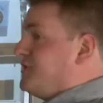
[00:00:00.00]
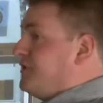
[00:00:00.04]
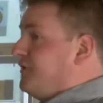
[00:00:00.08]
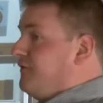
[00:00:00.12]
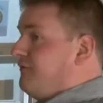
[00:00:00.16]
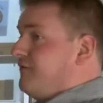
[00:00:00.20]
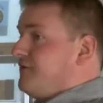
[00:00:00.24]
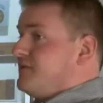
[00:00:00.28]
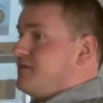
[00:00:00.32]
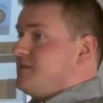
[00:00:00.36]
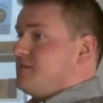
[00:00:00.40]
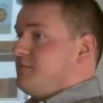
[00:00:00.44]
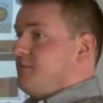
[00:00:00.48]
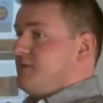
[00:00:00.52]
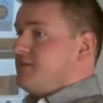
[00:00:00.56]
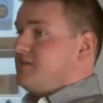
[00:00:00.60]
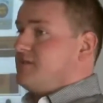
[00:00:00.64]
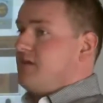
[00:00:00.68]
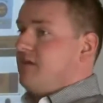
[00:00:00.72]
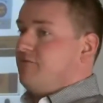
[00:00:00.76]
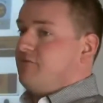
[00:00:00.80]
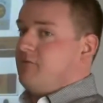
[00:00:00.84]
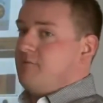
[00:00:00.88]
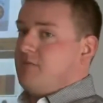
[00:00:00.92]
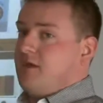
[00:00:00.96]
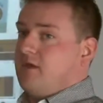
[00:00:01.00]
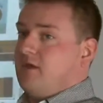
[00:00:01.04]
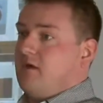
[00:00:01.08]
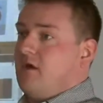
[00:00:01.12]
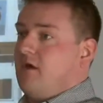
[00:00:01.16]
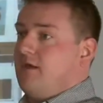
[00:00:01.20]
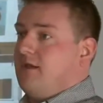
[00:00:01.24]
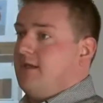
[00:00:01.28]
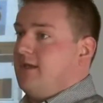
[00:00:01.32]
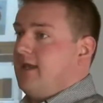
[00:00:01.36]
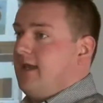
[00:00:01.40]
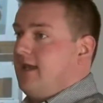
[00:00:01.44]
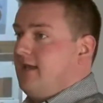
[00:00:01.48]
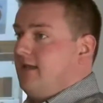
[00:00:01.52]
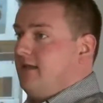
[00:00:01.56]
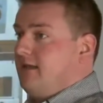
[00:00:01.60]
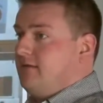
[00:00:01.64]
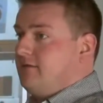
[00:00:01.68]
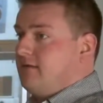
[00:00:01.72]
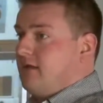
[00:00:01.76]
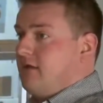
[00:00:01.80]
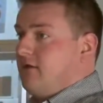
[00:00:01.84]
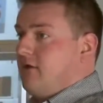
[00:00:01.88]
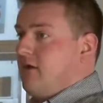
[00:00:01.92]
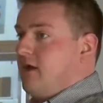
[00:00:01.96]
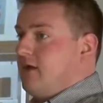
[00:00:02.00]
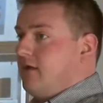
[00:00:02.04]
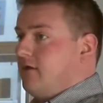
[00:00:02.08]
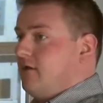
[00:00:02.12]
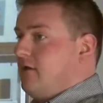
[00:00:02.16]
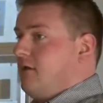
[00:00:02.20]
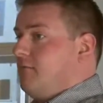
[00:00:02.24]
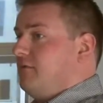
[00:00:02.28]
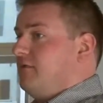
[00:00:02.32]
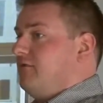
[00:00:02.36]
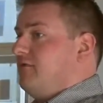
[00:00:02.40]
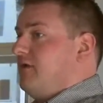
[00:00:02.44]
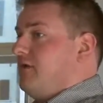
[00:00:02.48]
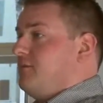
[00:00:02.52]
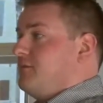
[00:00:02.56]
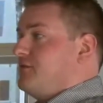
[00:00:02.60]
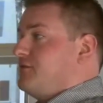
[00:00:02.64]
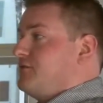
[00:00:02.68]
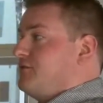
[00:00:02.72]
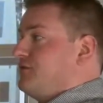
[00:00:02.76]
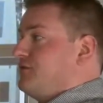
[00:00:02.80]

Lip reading: 2 of us, it's myself and my colleague Hayley, that are economic development